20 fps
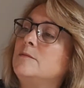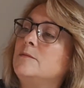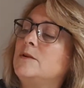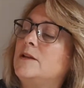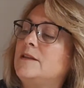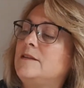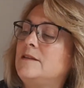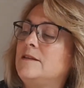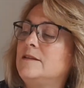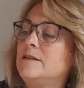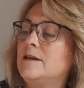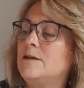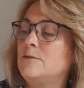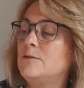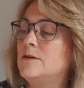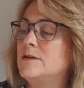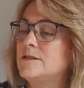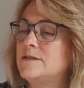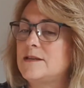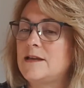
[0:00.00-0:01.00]
I think that
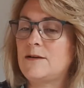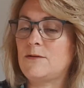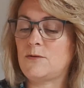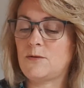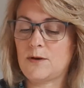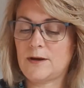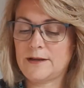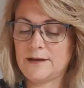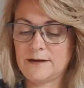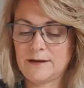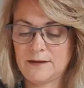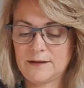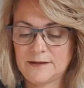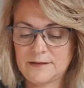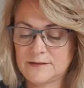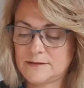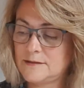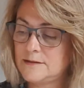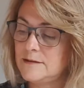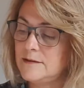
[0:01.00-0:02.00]
works out quite
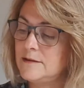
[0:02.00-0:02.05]
nice.